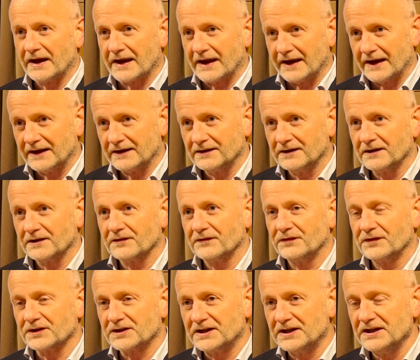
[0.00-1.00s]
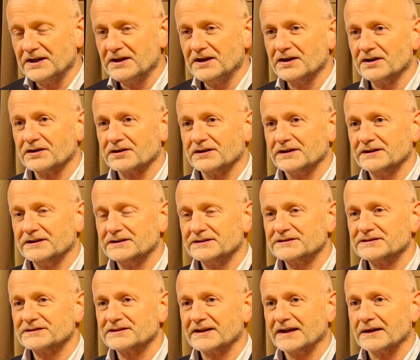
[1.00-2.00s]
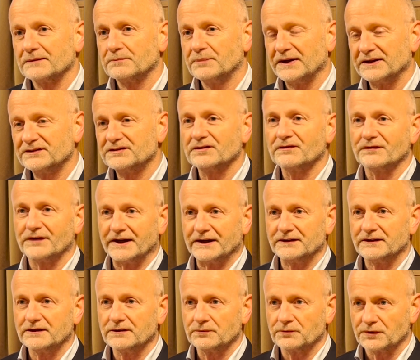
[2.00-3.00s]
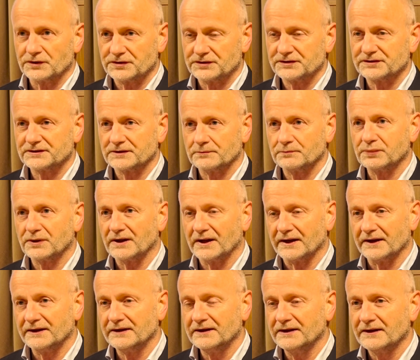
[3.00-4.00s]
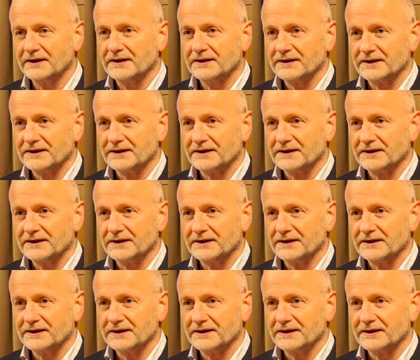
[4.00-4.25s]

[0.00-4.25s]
And the key here is that Pennsylvania, which is in play,